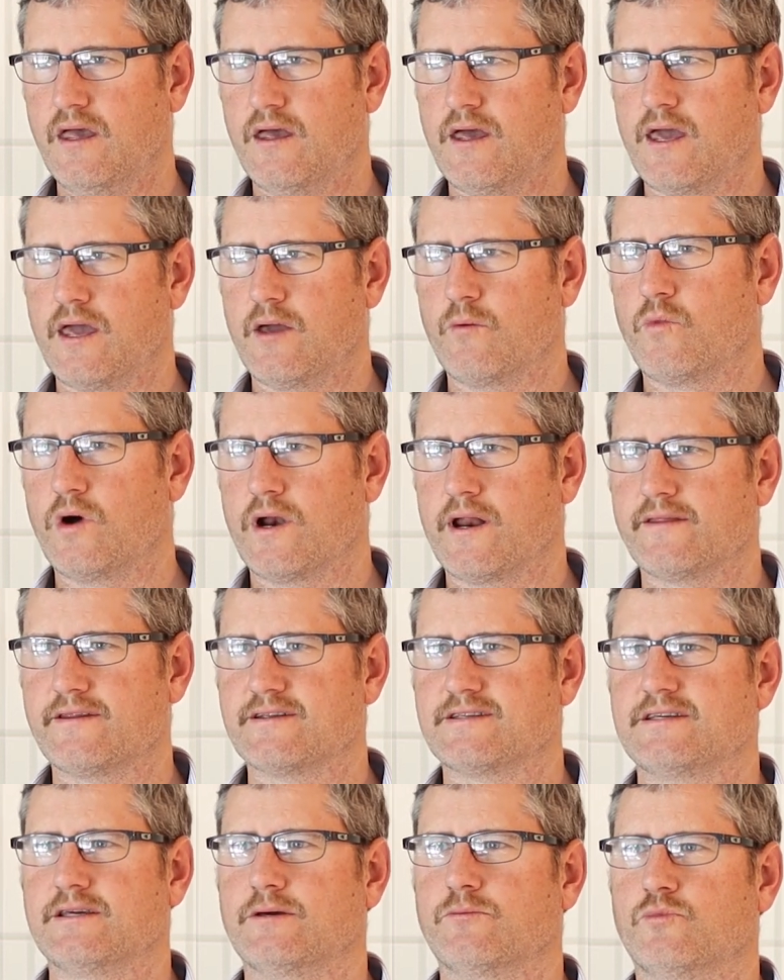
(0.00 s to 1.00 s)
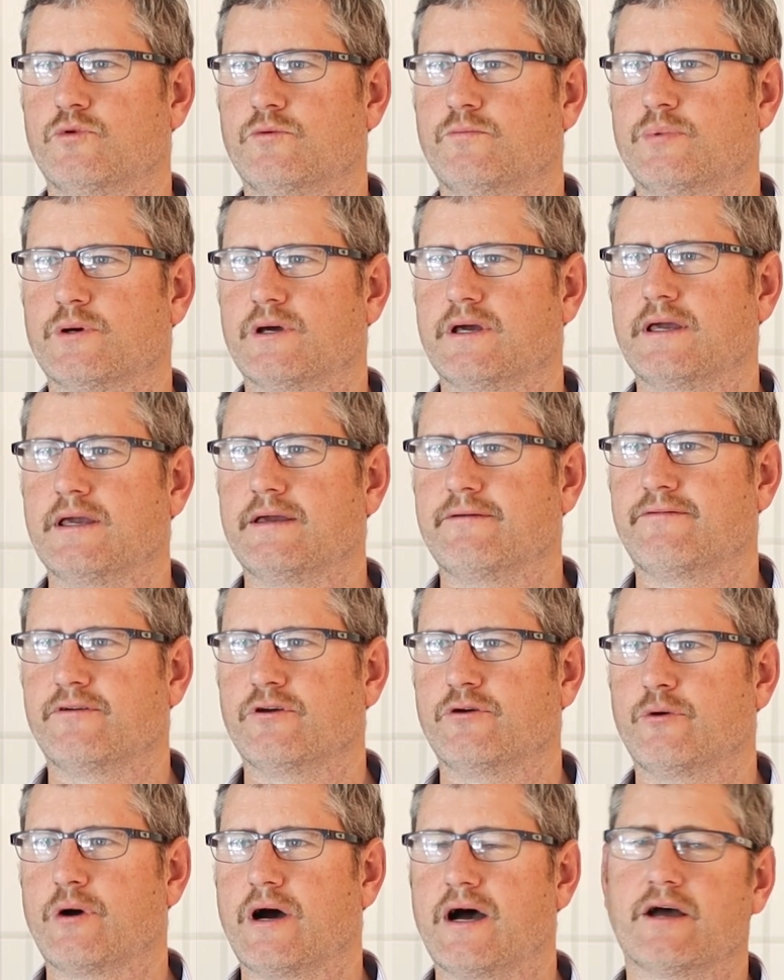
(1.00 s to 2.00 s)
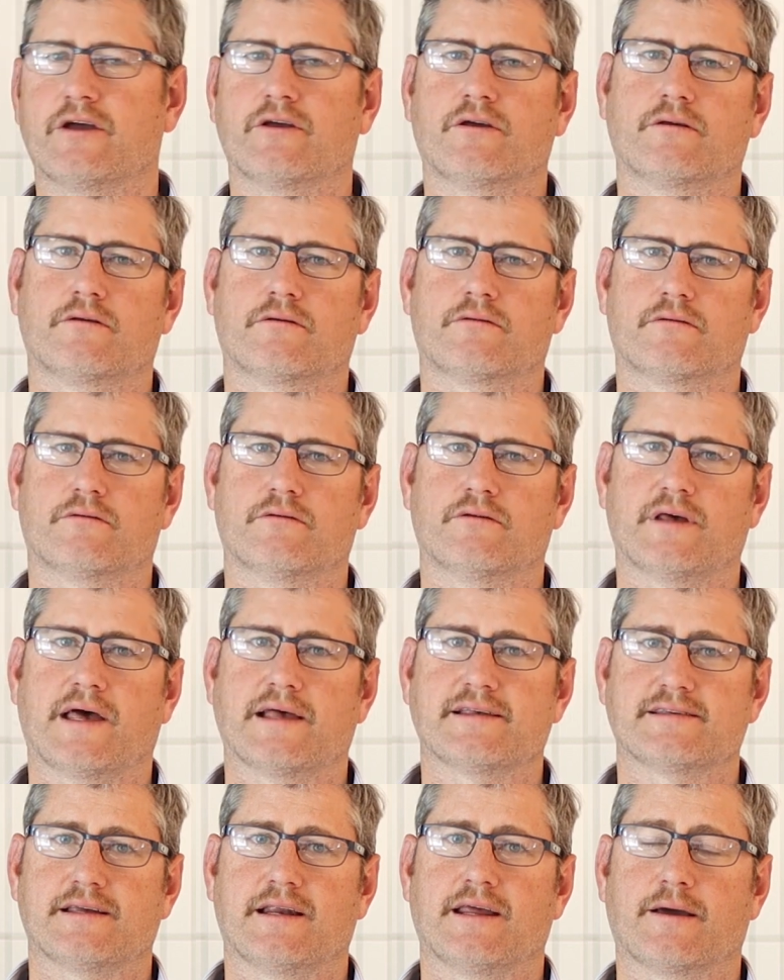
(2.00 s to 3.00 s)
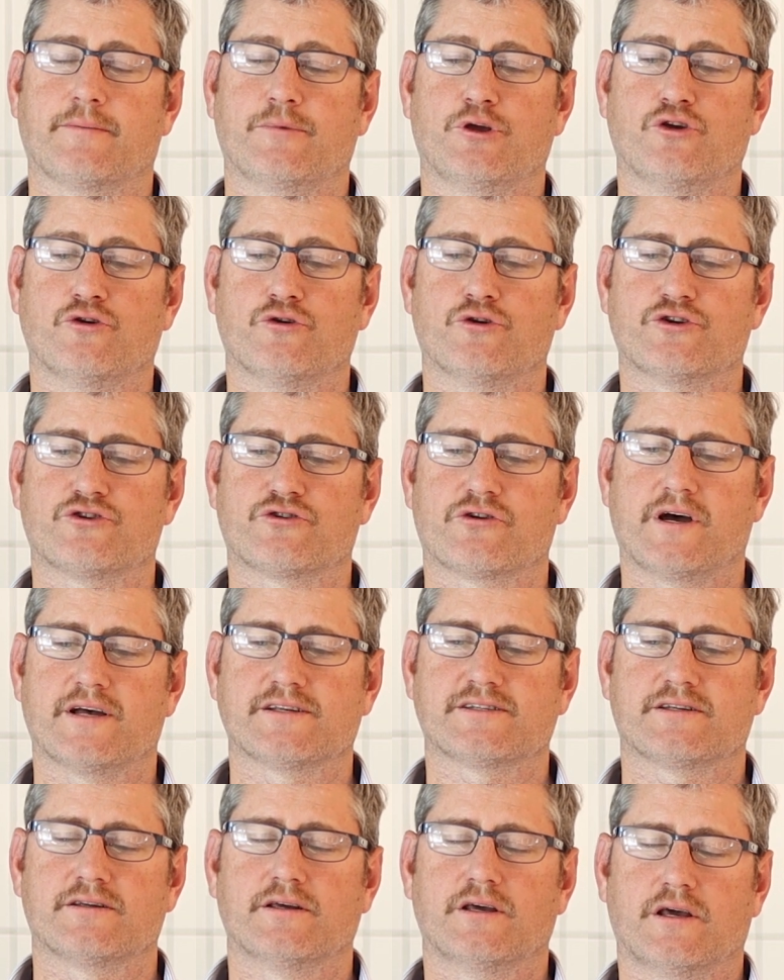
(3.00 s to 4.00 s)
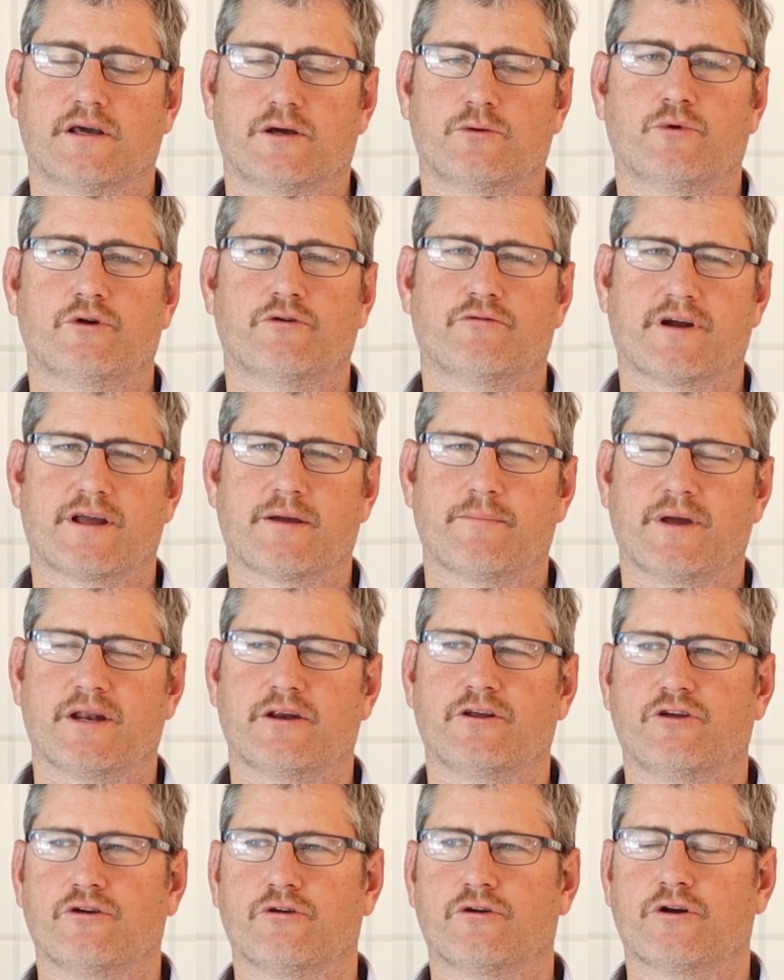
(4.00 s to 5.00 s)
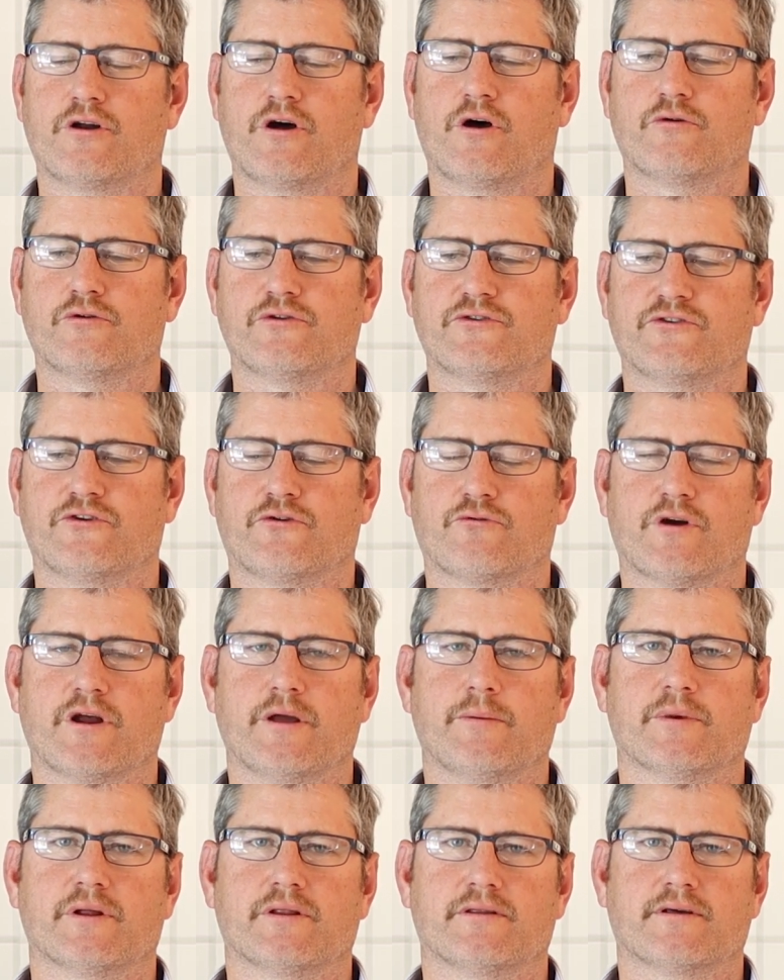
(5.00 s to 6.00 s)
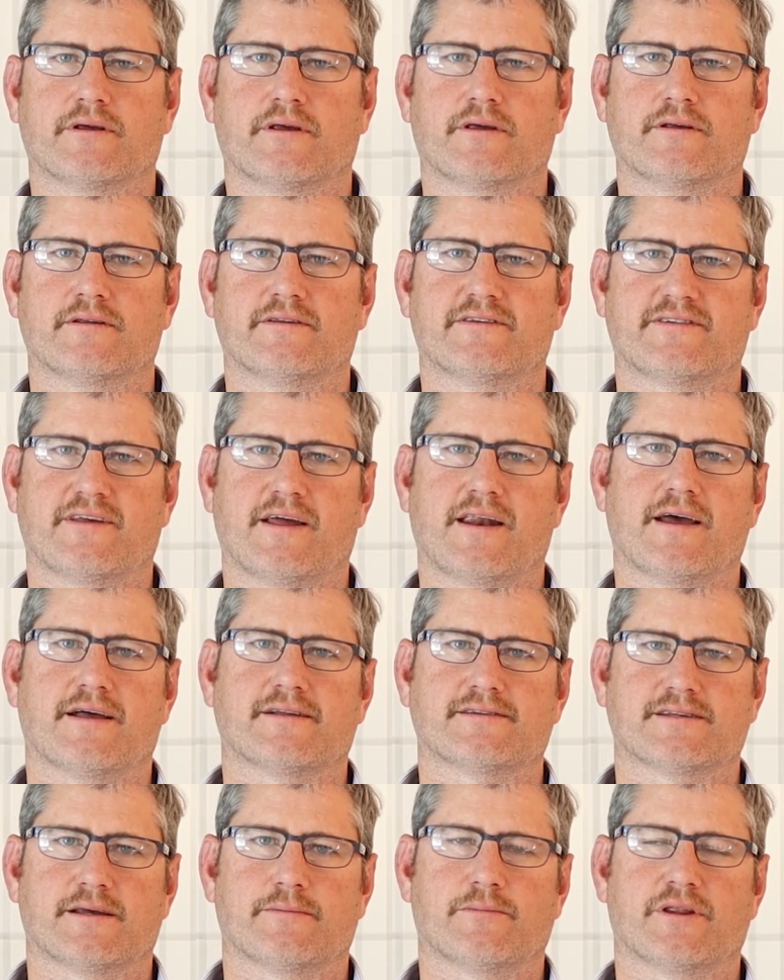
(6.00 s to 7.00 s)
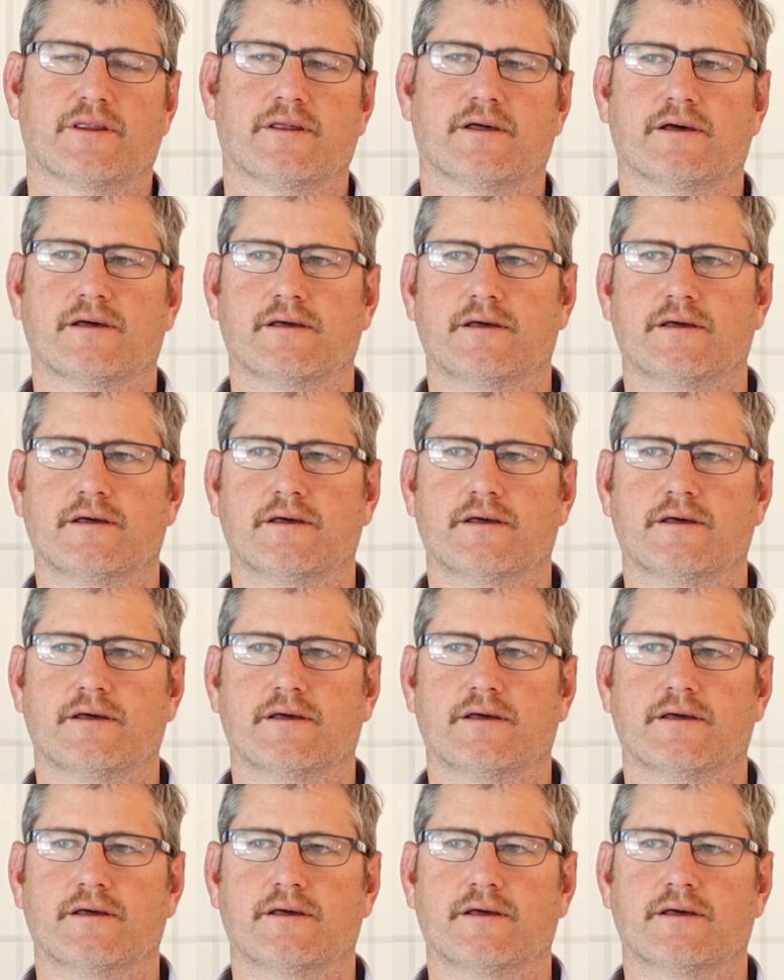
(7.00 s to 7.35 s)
And one other tip would be, if you are setting up a unit trust, we'd recommend a unit holders agreement that can set out some of